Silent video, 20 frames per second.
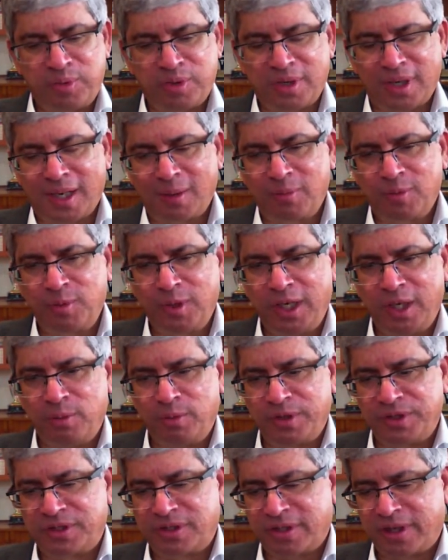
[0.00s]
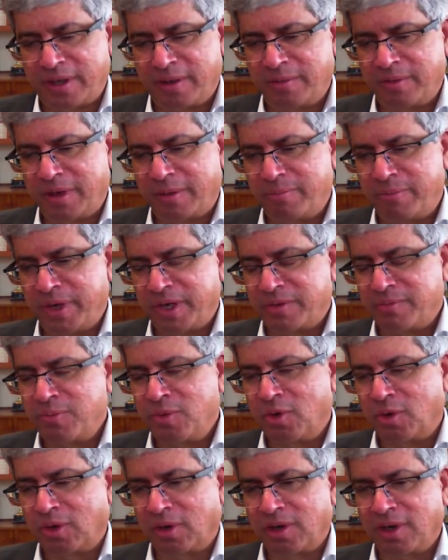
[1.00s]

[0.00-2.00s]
probably was a bit more